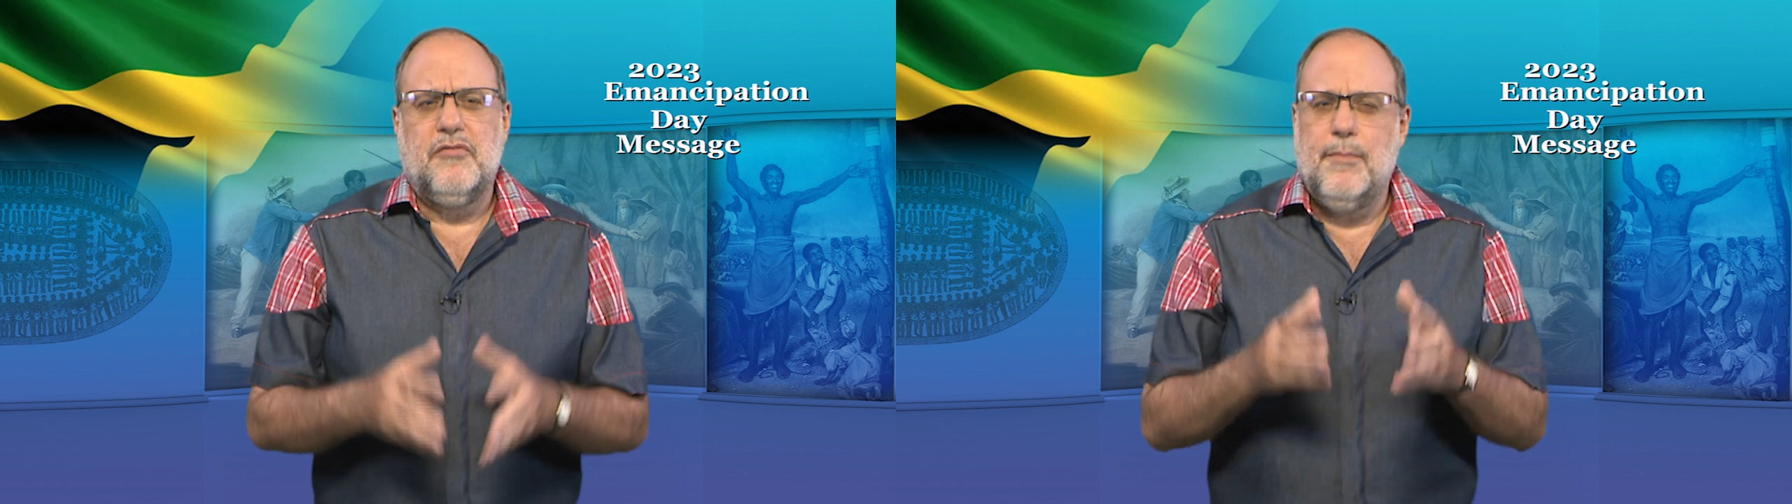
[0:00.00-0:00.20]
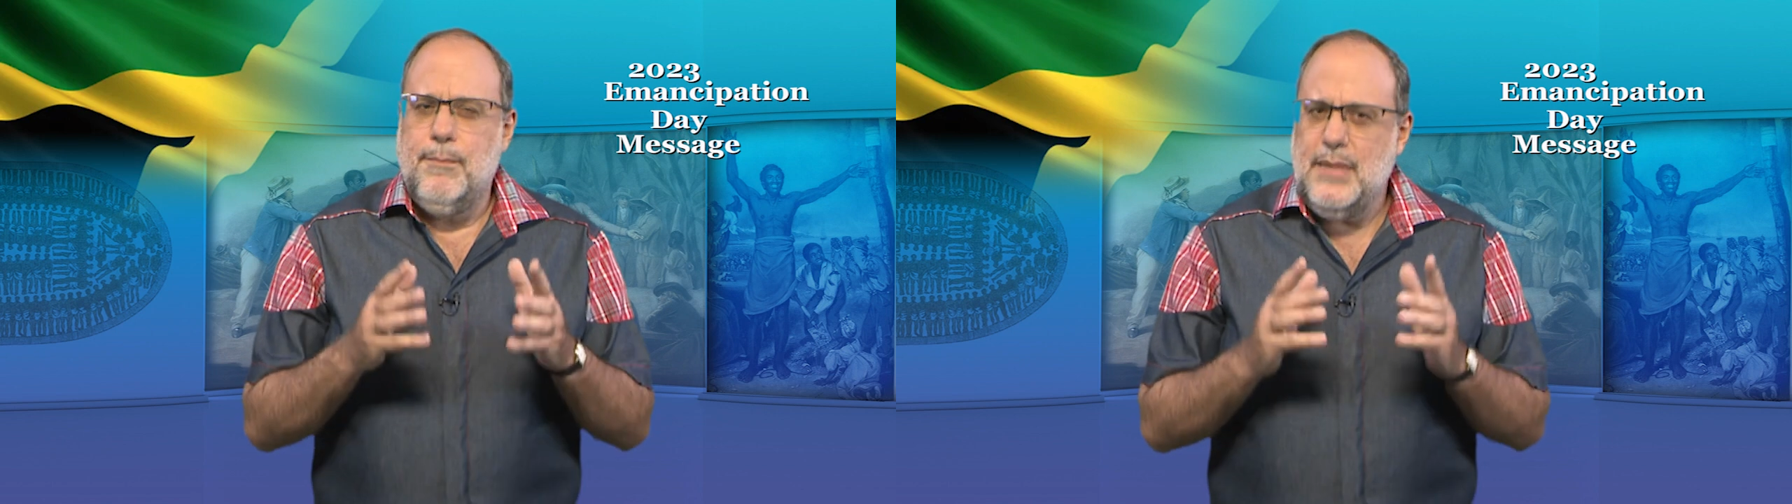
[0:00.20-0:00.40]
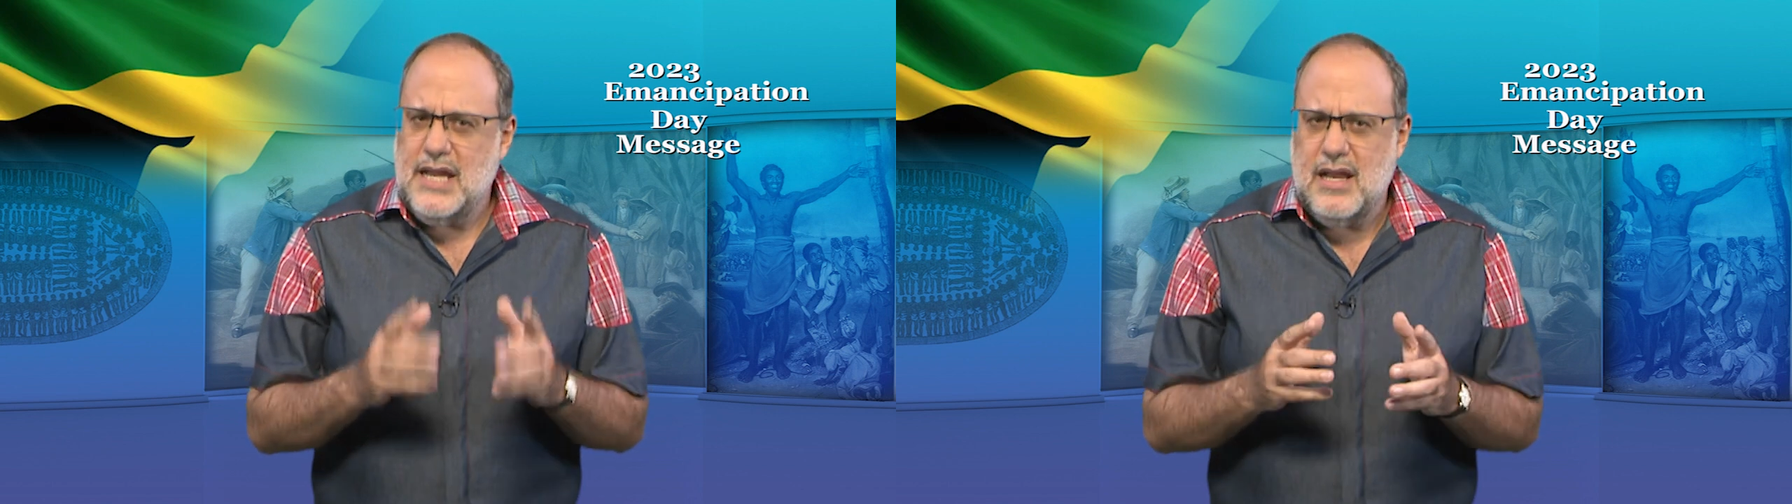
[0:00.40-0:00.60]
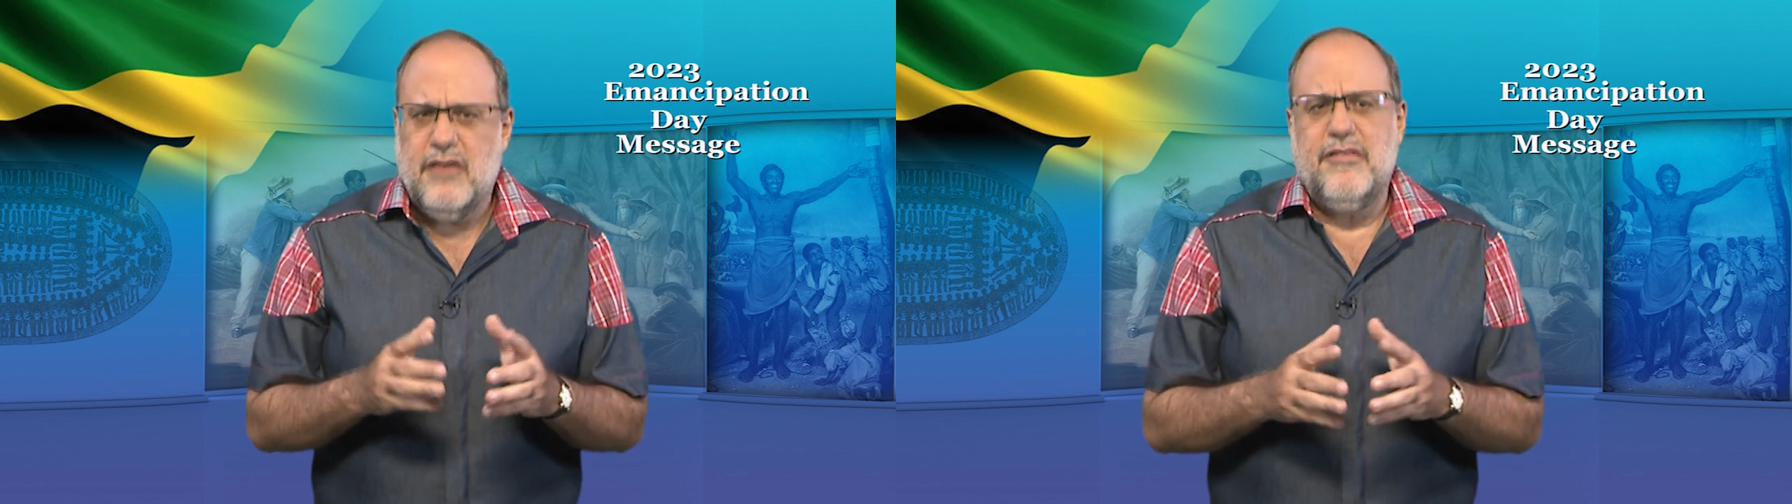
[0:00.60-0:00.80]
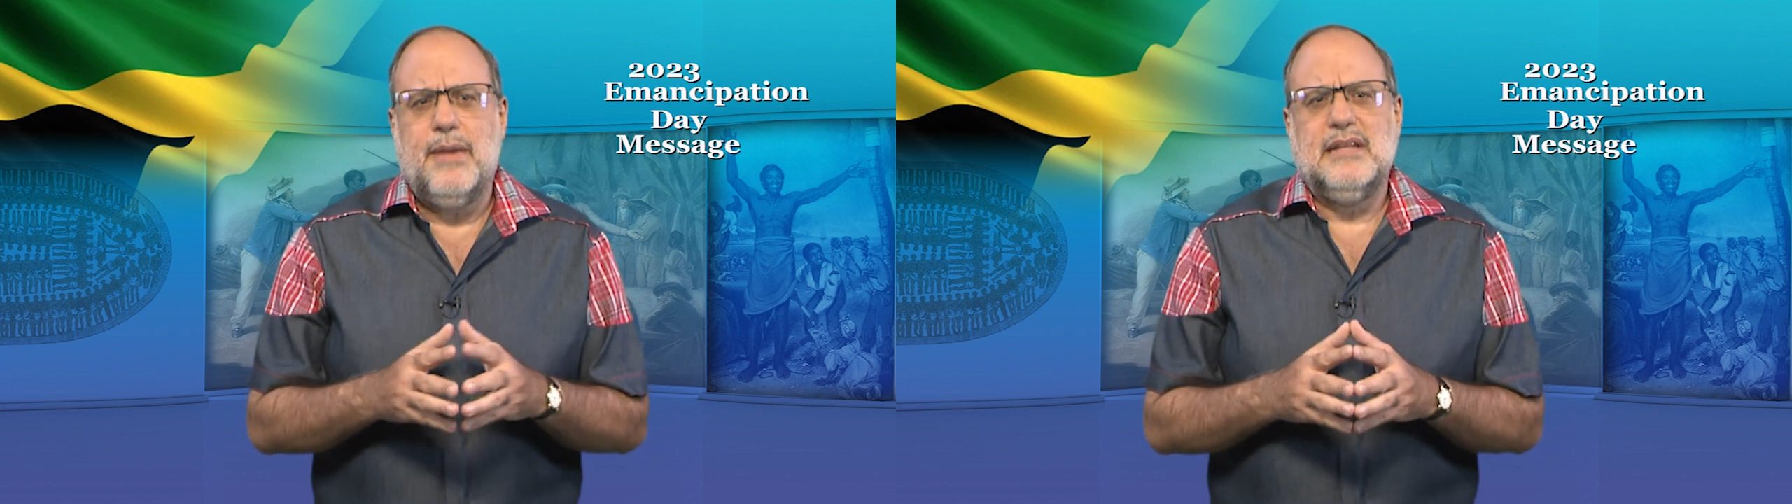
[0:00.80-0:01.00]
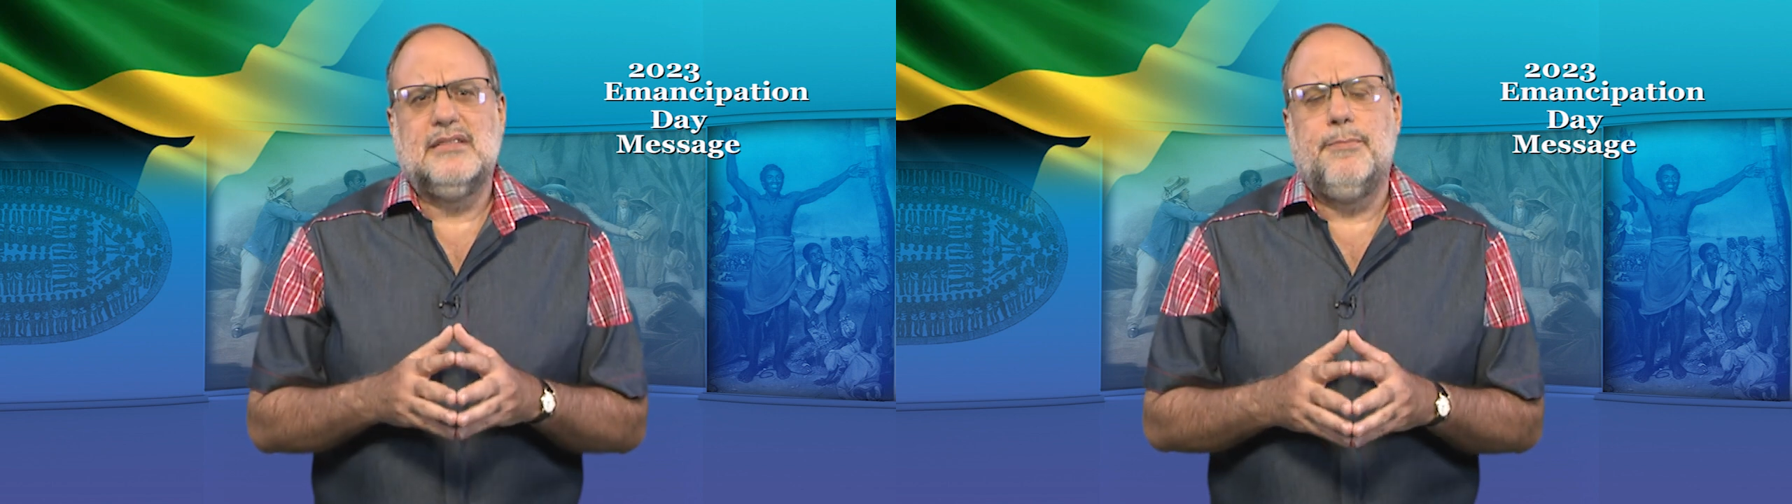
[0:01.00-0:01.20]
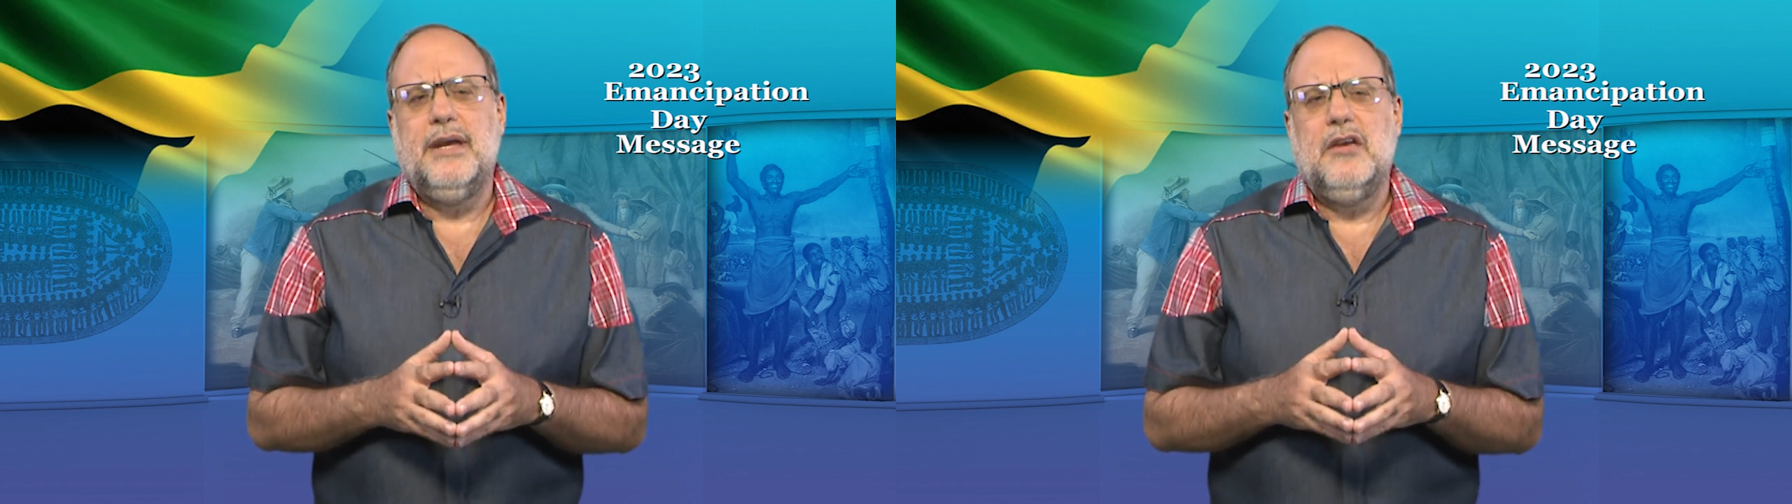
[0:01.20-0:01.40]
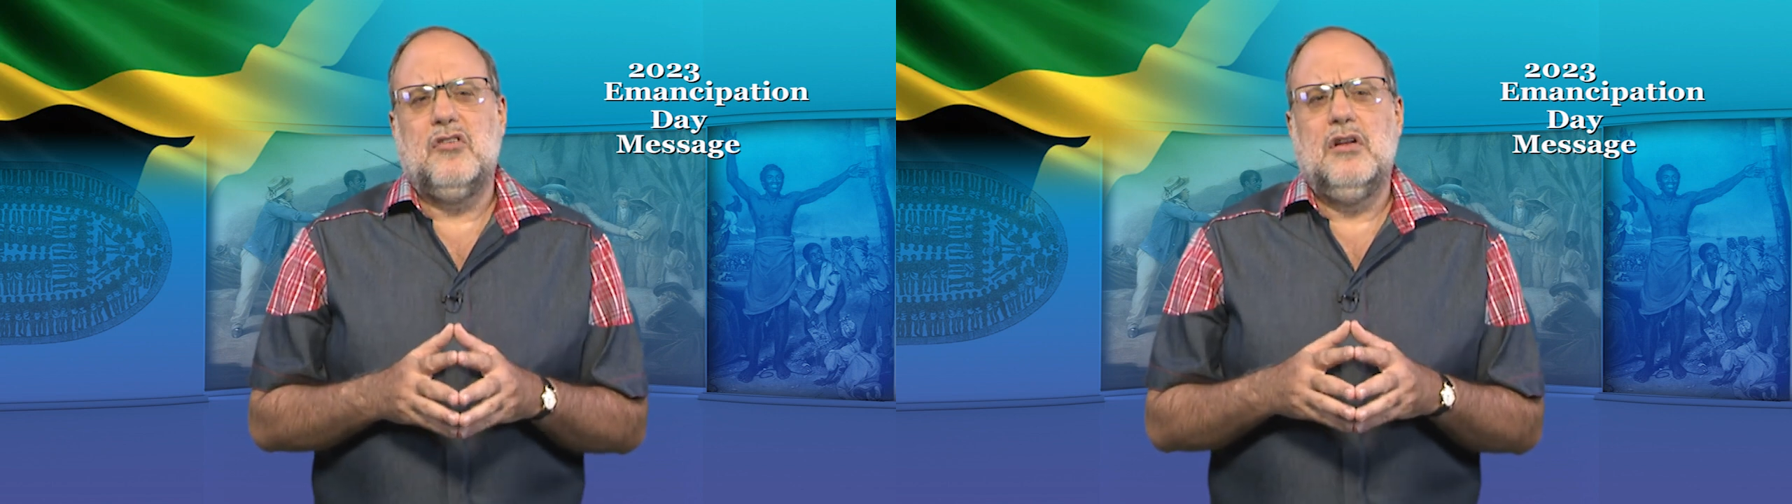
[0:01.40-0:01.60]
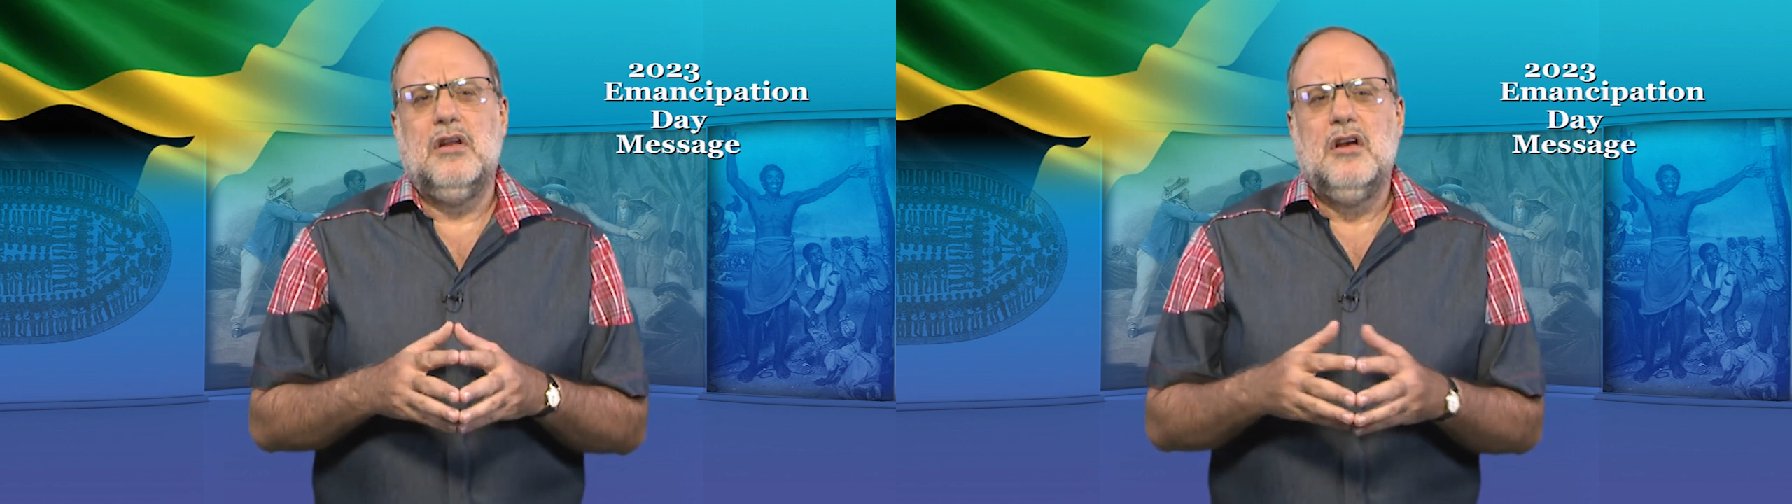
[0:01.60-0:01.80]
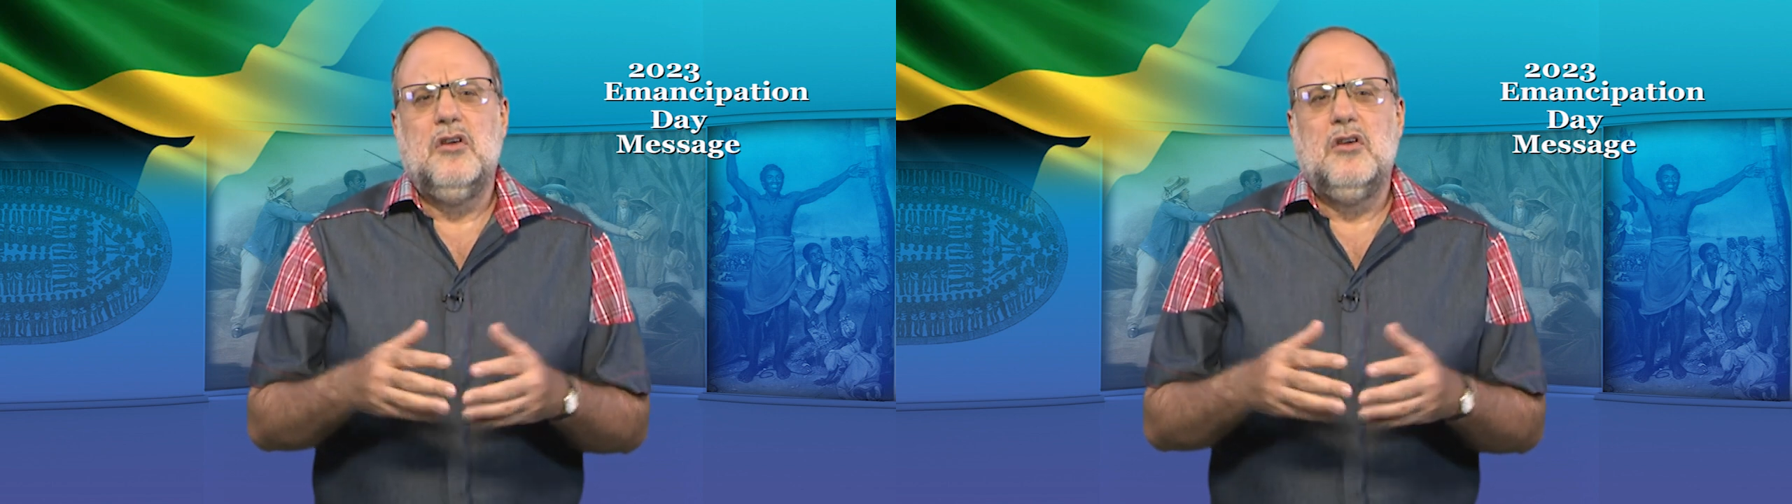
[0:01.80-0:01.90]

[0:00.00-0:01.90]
the meaning of emancipation